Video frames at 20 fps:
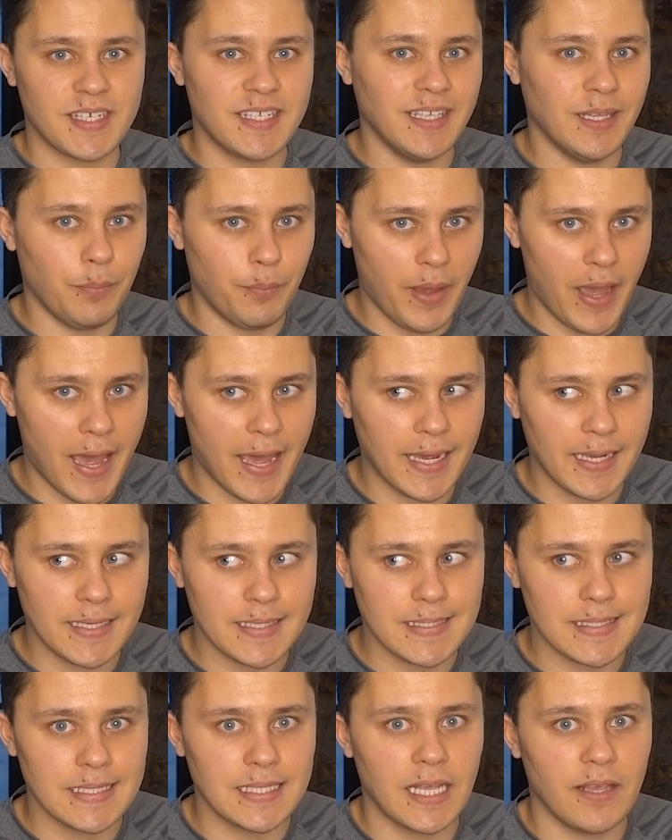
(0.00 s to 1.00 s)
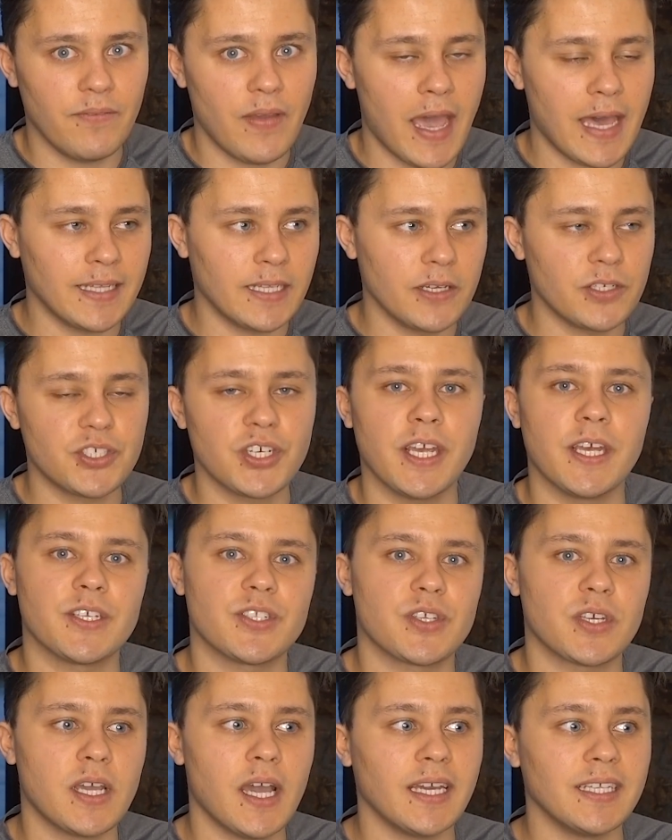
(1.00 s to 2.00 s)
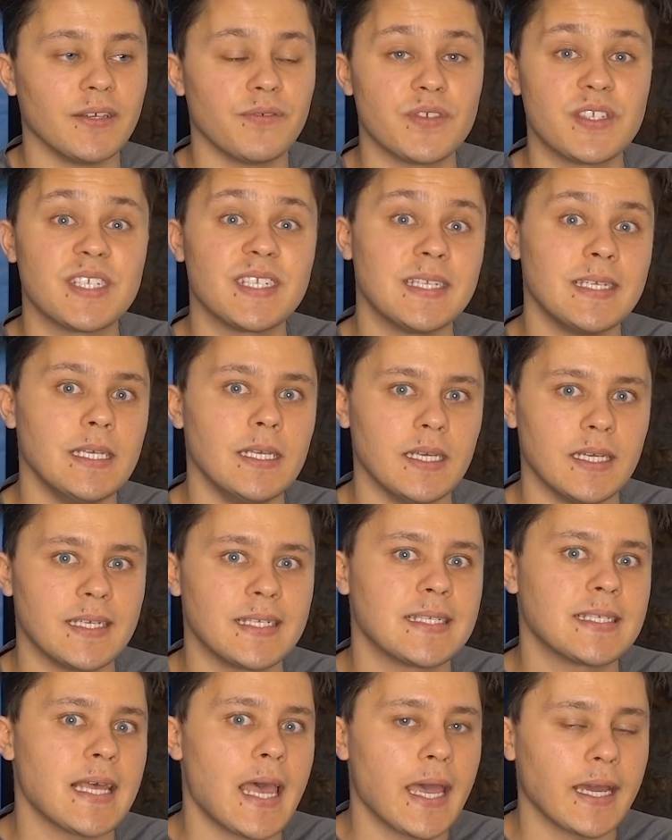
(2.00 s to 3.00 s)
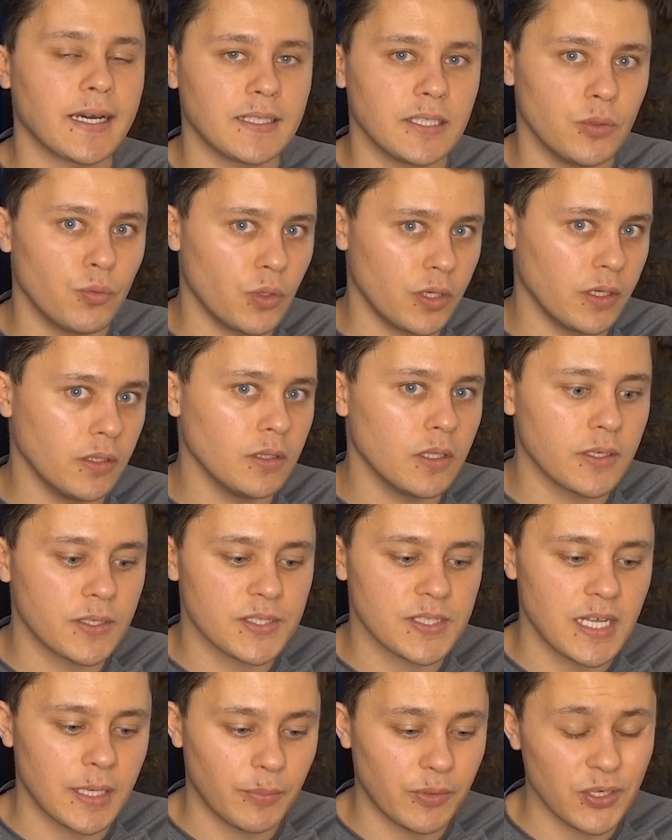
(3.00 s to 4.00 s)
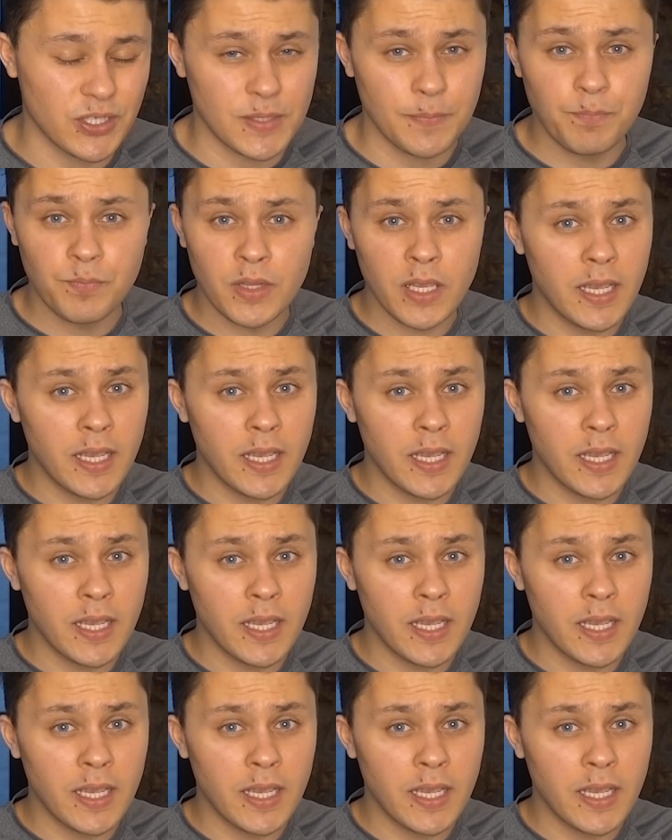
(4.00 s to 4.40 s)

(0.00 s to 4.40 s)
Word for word: in the past and they've had a chance to kind of see exactly what it looks like because